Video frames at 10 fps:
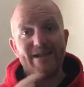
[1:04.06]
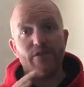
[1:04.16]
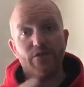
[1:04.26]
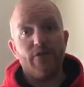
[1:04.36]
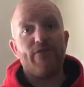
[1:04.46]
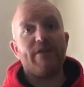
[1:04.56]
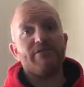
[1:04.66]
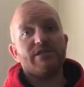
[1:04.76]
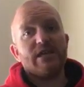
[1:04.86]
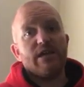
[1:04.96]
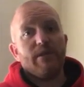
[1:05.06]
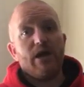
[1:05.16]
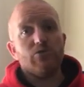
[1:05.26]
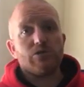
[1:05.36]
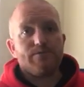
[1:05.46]
in the very same
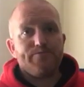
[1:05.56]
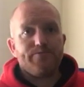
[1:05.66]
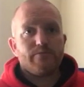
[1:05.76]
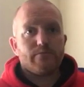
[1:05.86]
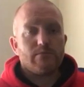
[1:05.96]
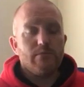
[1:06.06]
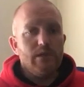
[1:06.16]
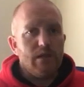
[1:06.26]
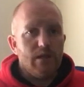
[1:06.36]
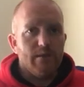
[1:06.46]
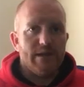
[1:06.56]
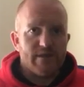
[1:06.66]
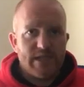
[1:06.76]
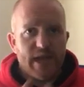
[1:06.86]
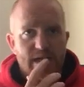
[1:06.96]
house. In
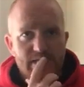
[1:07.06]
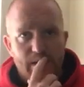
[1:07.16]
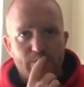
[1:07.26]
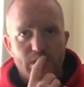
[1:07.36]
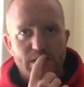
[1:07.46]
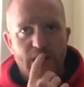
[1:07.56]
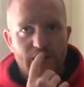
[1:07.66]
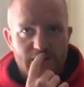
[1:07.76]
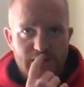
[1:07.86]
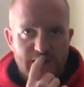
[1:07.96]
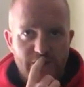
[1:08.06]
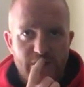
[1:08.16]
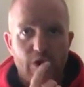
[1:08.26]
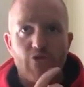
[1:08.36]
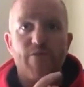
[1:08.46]
the second example, it's likely to see the
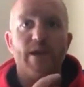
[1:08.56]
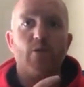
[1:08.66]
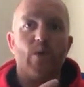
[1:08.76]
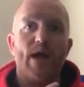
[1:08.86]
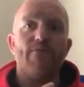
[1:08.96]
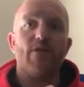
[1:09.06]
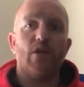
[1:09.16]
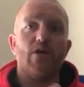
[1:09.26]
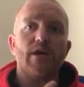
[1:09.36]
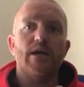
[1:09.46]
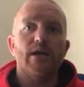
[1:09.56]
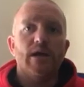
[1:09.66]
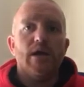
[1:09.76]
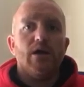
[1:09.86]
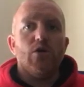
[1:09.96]
grout will remain wetter for longer,
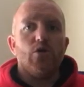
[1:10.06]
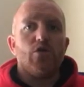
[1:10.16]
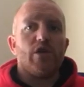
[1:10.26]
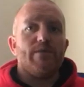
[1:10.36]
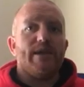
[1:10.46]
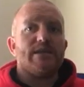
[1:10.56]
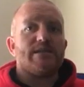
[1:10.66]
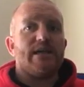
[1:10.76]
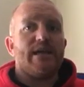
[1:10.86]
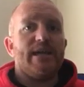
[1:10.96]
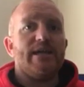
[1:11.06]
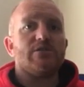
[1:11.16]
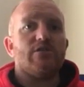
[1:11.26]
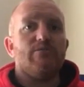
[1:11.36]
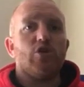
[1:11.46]
although you may see a
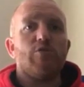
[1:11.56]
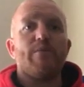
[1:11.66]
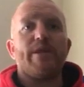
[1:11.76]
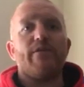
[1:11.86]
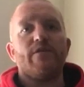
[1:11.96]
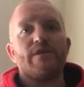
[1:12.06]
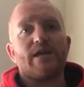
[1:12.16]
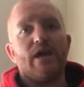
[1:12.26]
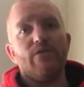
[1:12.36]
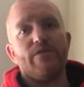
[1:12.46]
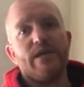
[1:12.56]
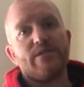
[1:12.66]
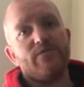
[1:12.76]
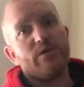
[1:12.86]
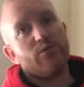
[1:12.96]
haze or a bloom appear on the tile
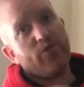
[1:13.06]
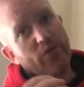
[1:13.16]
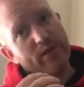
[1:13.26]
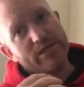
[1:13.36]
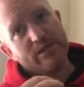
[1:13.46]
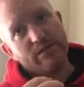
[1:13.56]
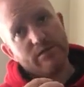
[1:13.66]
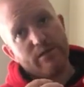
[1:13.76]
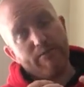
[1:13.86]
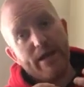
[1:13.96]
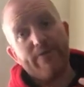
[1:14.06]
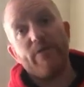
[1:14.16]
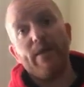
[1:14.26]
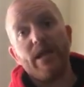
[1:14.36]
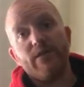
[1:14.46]
face, for
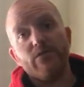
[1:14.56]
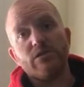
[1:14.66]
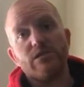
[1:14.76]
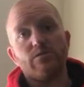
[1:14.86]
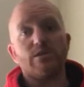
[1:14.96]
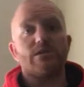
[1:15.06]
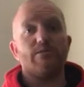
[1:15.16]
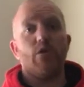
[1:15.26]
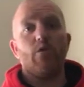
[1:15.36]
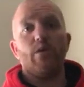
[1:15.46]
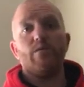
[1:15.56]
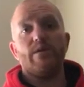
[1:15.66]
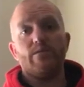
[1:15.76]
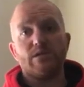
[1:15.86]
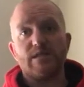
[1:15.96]
many of us is the point where
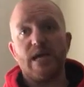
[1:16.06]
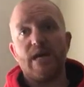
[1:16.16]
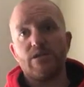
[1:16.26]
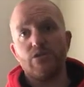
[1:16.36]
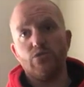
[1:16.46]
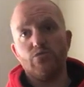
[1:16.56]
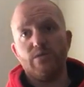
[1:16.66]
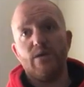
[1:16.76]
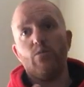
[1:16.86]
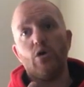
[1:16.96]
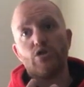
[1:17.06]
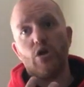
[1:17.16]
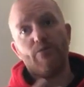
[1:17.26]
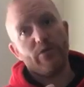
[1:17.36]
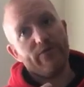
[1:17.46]
we would start to then wash
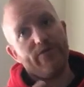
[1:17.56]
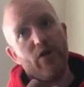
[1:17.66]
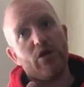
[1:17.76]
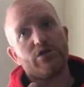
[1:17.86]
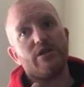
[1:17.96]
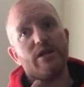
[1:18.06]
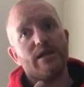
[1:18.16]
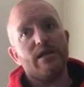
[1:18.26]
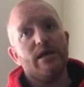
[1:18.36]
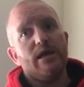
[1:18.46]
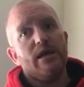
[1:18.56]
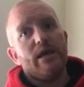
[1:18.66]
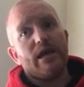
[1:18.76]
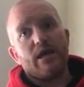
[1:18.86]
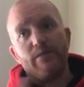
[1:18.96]
off. But unfortunately,
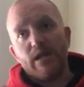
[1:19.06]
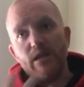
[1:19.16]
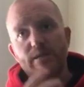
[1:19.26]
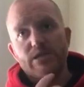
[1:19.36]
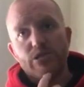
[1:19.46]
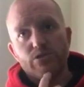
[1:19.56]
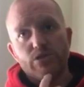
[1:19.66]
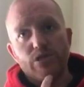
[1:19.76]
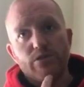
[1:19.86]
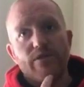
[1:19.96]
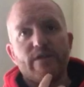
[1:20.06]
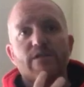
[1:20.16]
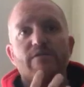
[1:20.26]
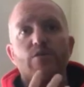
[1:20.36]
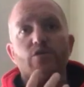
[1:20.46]
it can be a little bit too soon, and this
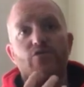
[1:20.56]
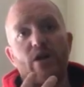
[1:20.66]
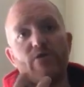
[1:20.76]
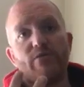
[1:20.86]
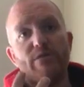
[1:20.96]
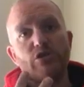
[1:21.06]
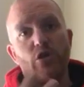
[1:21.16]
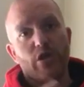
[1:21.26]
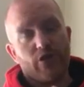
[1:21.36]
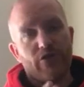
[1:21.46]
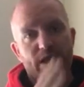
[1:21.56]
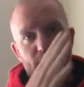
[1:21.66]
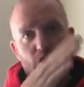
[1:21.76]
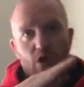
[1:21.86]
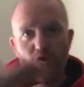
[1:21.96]
can remove grout from the joint, creating
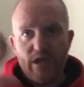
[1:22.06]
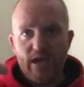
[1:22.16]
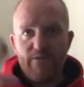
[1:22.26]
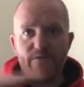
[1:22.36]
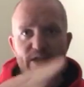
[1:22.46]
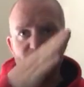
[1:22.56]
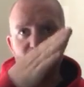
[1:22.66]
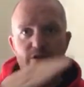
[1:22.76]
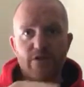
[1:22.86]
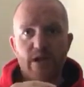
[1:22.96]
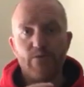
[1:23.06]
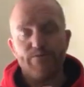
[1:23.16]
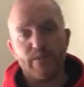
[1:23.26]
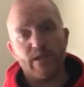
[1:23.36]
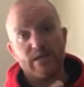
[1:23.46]
a concave finish to the grout
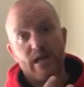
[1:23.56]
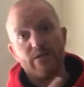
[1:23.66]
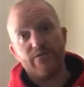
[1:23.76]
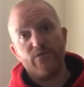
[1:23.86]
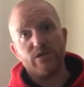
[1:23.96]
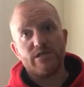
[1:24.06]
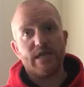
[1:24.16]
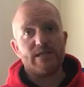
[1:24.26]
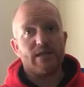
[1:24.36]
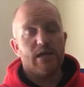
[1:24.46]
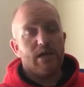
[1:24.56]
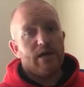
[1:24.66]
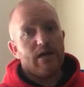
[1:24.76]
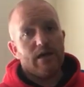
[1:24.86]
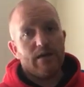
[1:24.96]
as it hasn't fully set.
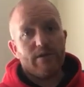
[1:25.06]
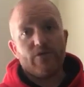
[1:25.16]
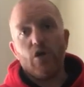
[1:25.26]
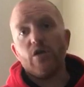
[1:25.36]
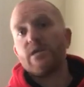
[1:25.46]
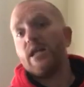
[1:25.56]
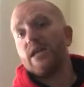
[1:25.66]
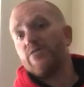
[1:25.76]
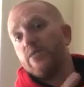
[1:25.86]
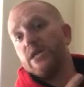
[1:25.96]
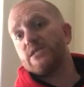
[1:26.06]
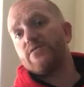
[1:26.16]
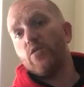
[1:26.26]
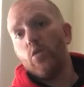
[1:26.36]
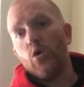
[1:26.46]
And of course, that leaves
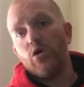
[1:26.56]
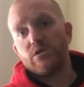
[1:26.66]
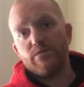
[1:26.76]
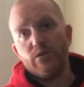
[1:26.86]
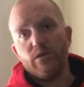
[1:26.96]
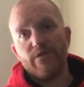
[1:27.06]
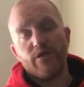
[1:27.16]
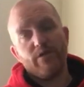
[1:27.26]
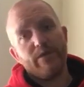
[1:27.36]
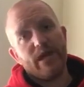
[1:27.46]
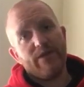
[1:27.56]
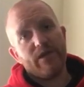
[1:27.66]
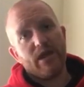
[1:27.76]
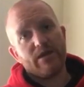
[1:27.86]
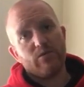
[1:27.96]
places for water to pool if you're a bit
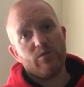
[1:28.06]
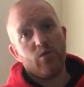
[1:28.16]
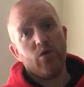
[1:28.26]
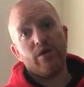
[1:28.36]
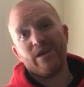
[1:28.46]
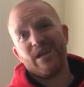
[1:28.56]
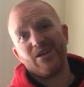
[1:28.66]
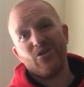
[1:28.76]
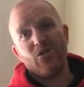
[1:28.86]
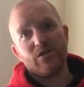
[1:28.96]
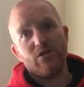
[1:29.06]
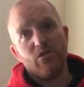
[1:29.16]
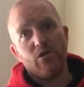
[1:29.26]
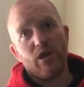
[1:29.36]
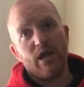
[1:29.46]
heavy-handed with water, and again, causing
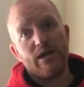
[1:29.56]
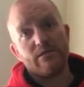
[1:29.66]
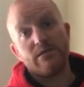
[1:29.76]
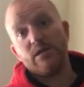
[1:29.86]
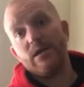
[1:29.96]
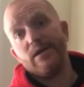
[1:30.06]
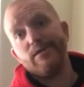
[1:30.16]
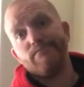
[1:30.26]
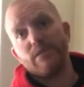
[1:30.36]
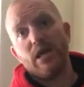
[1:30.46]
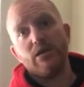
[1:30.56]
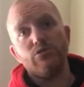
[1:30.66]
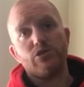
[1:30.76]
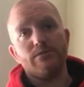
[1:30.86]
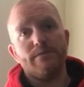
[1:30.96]
localised
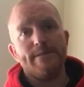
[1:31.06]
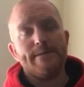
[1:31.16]
dilution.